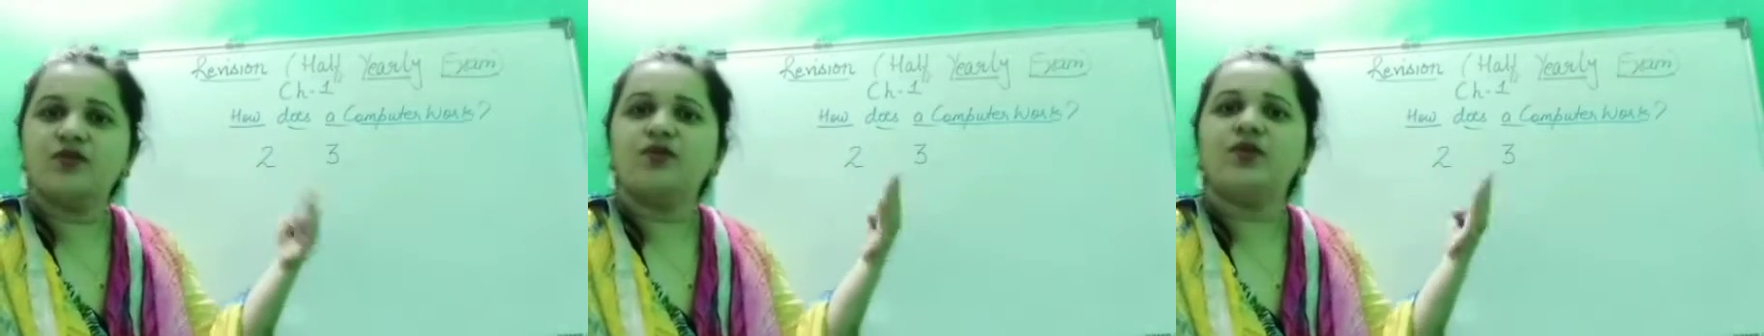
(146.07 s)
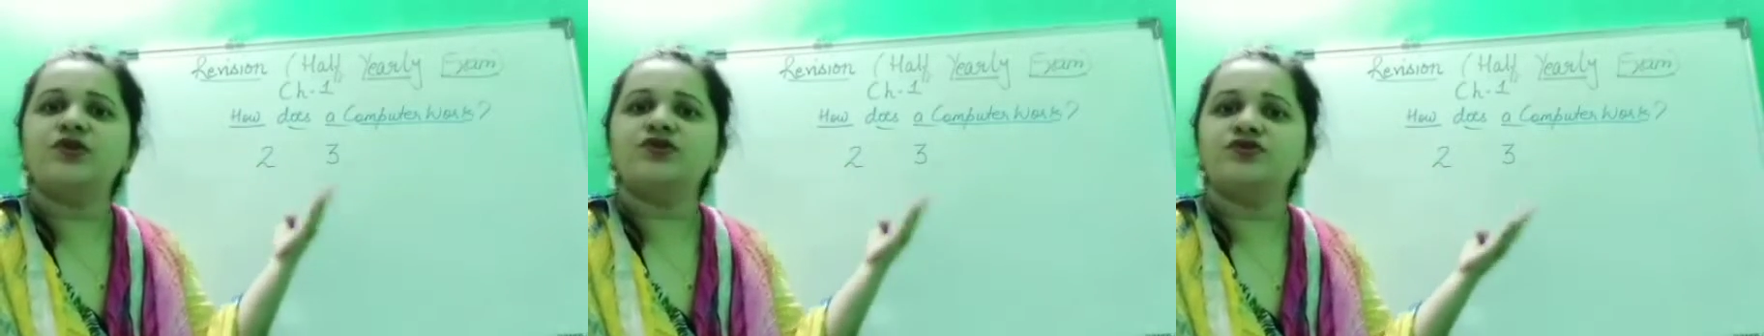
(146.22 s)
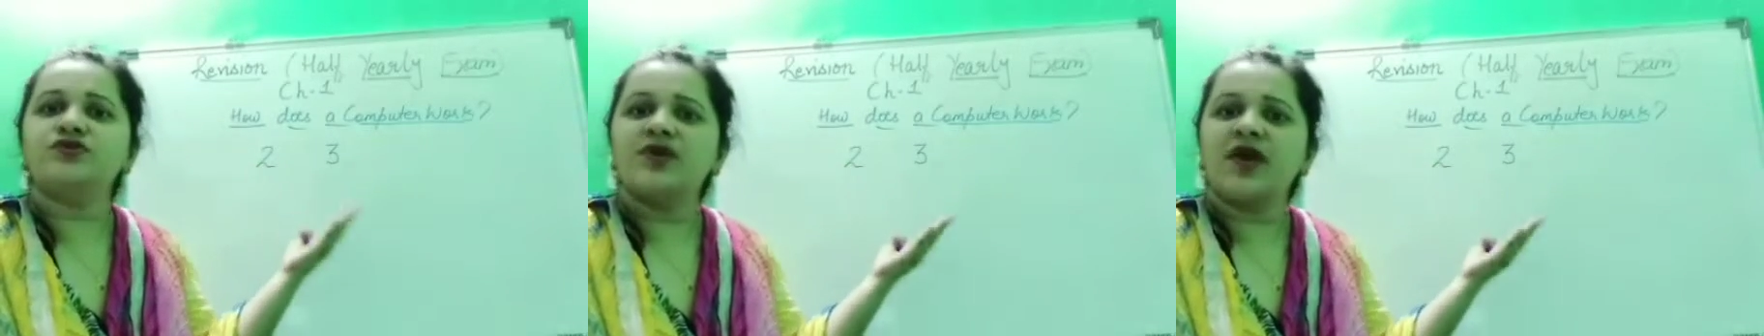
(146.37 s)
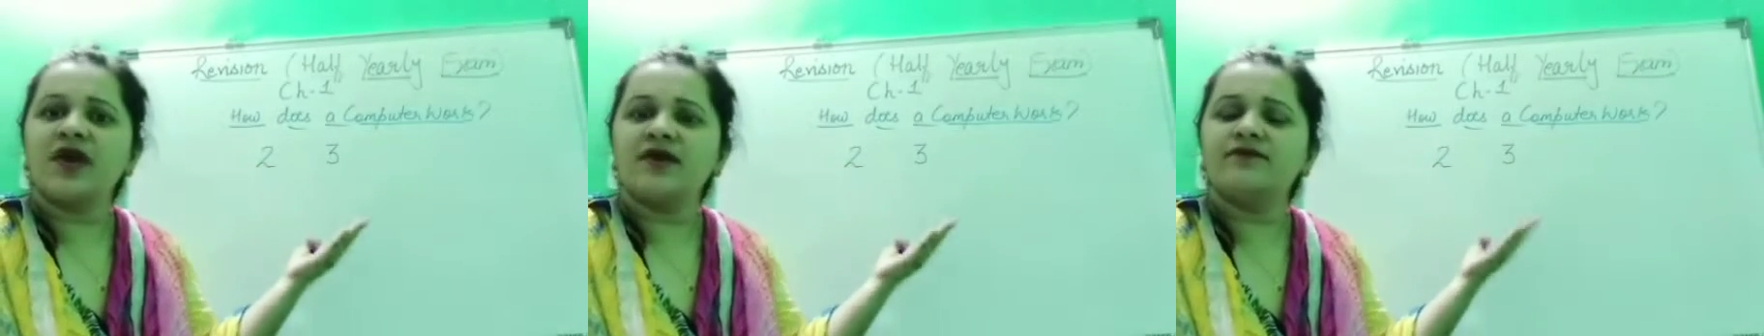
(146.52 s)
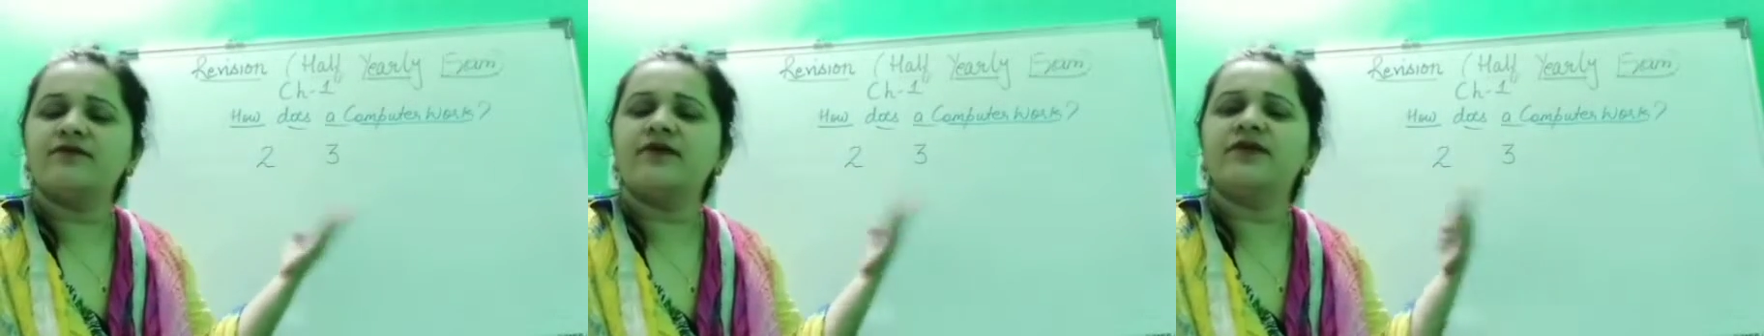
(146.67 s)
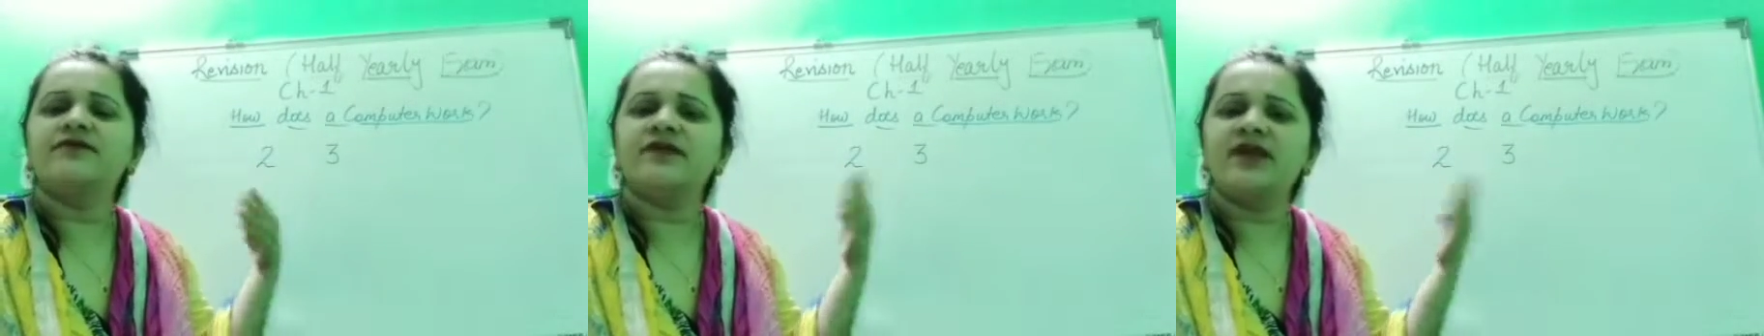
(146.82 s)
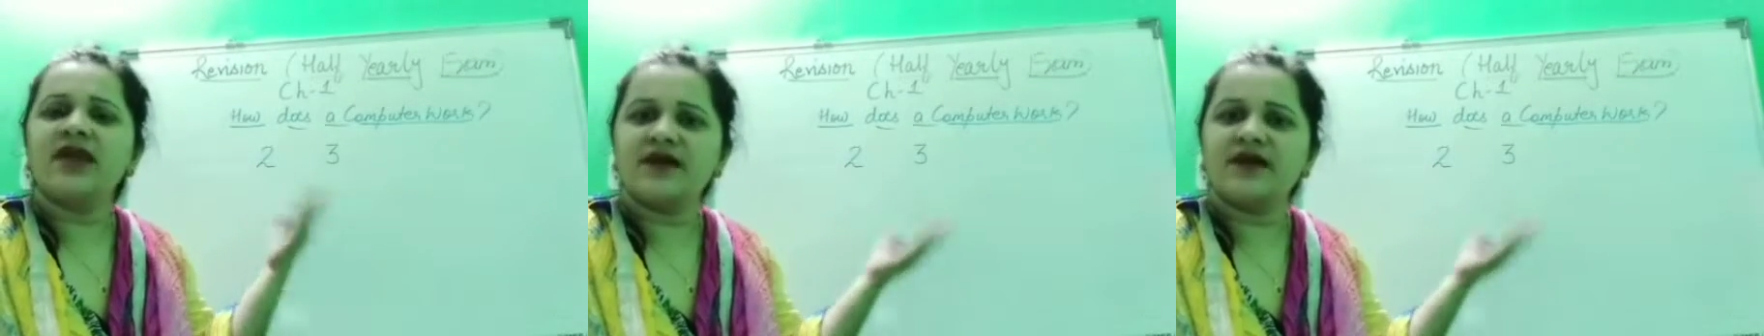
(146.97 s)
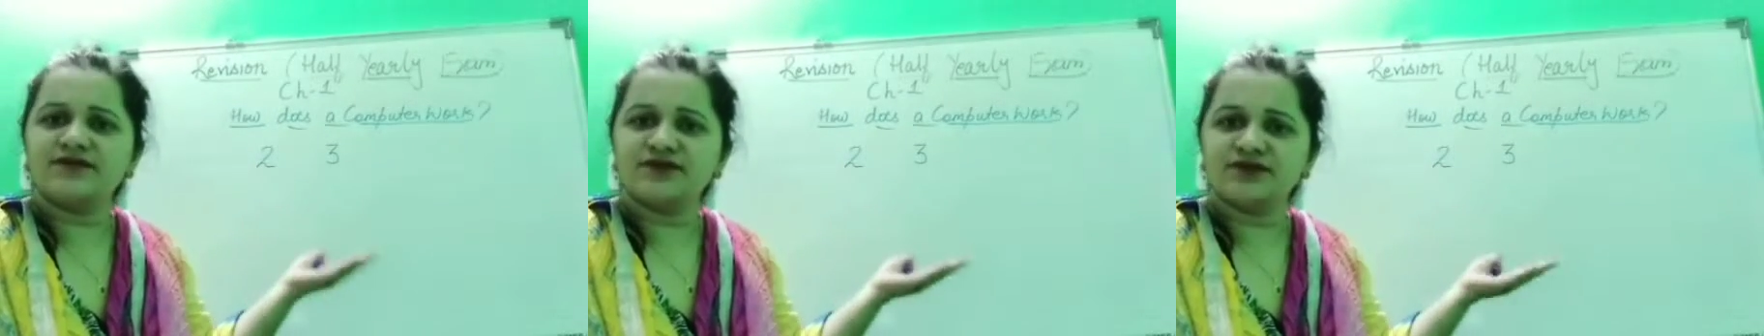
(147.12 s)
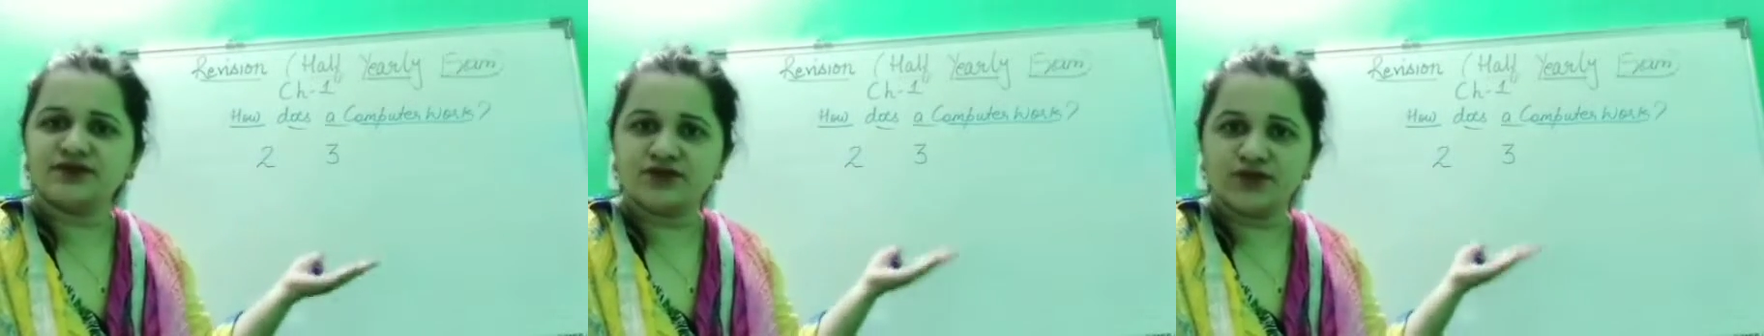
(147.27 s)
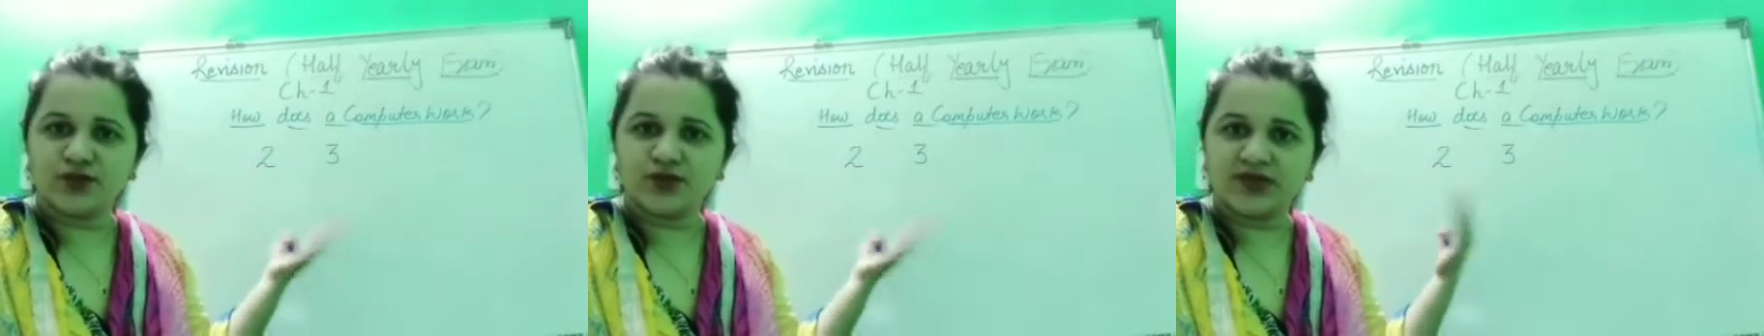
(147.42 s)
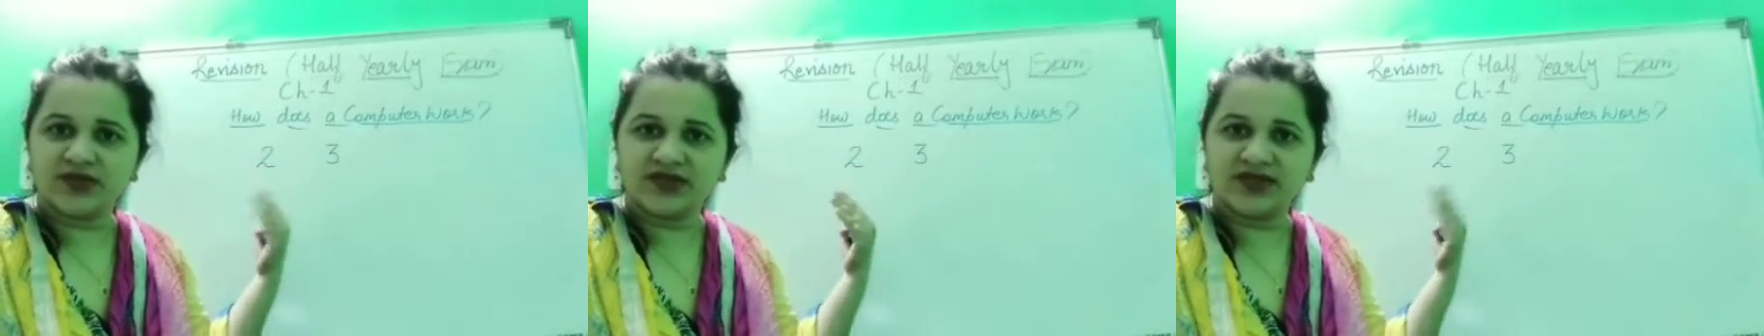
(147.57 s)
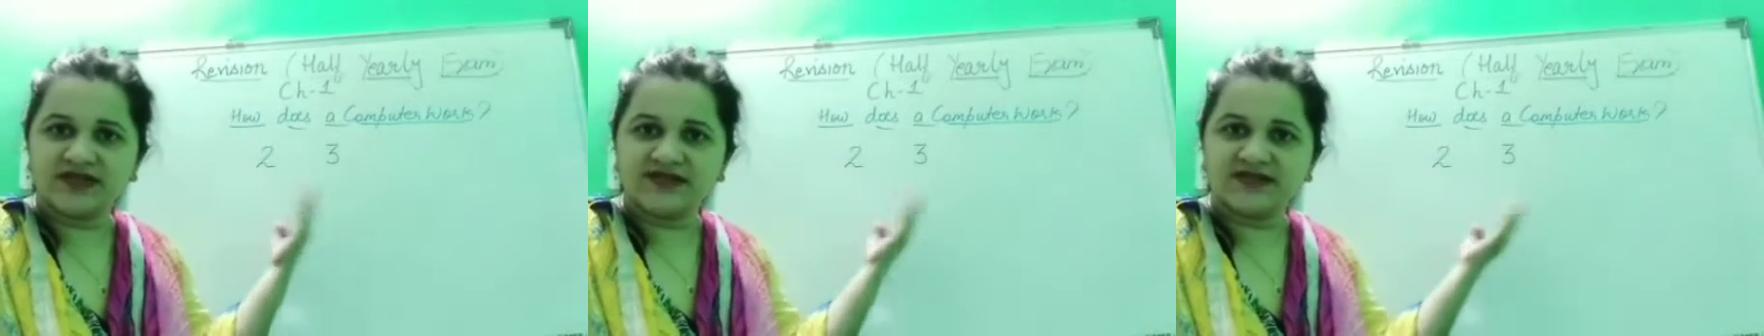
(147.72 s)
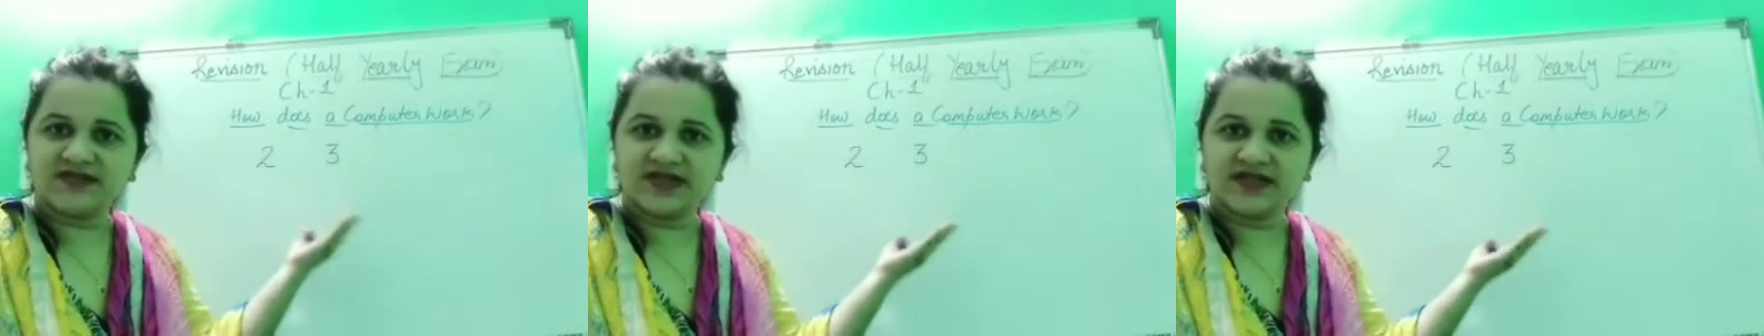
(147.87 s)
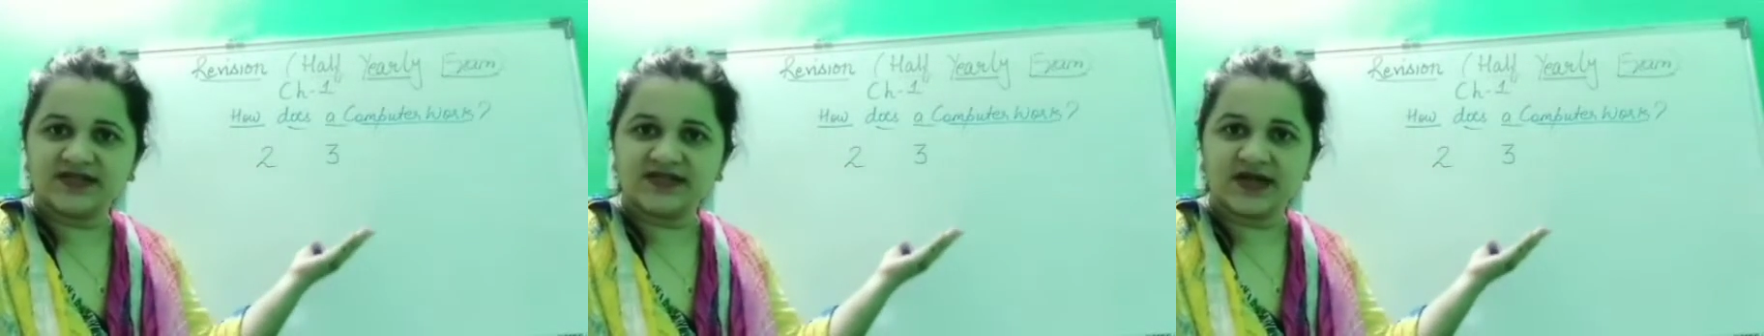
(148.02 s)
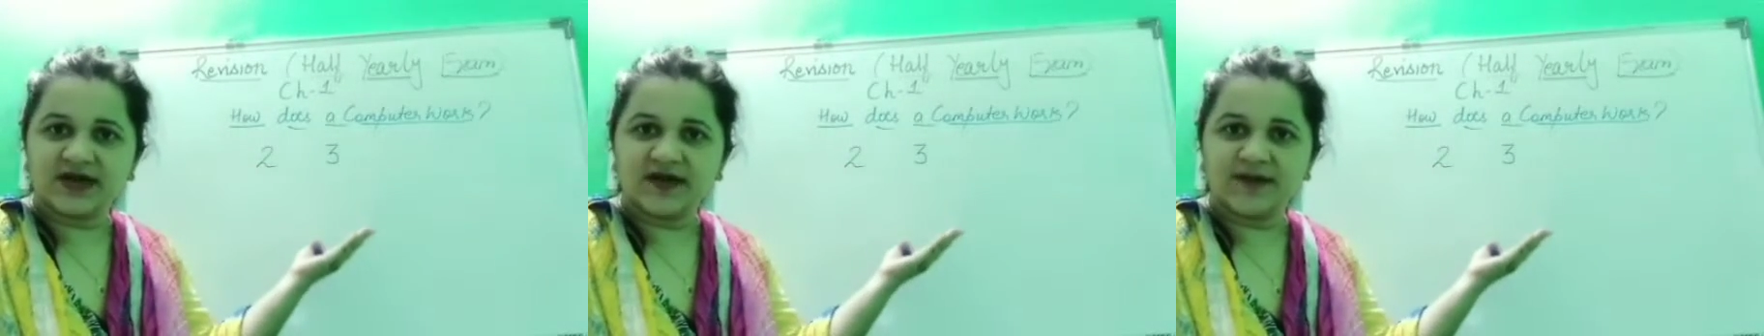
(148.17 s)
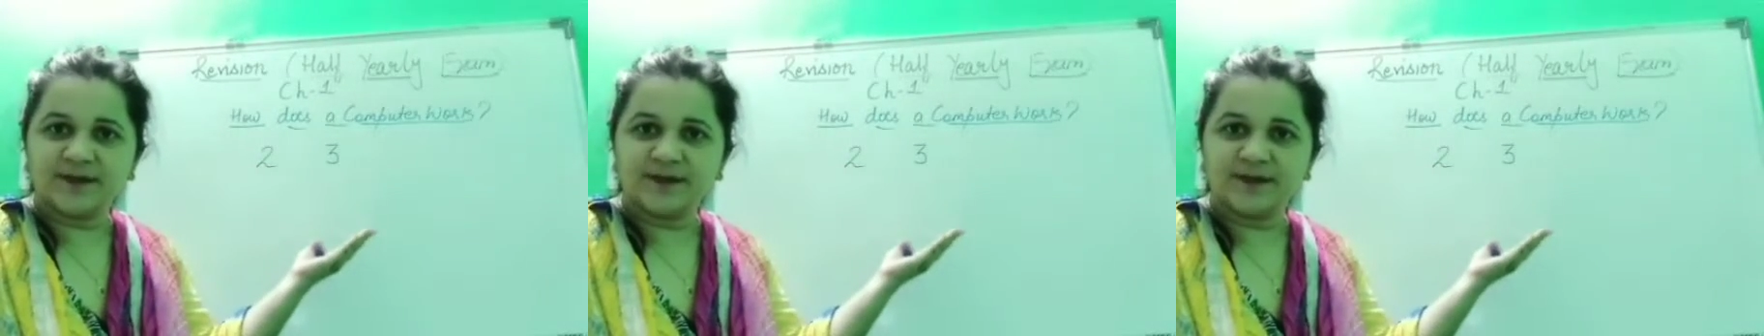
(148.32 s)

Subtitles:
What we have to do with these data?